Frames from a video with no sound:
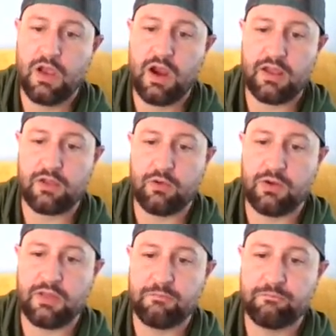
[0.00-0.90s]
All right,
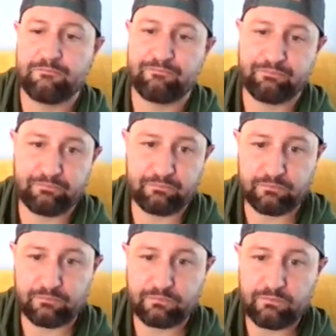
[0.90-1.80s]
Cody.
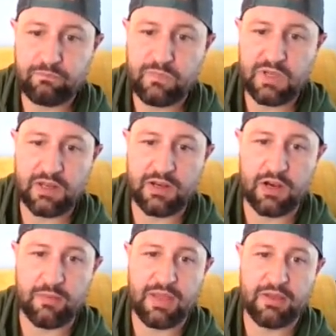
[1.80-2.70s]
Can you
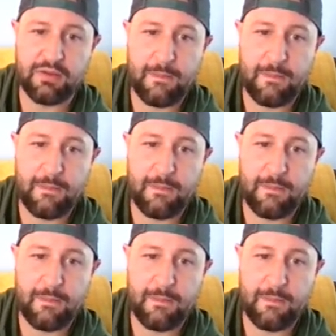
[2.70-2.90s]
hear me?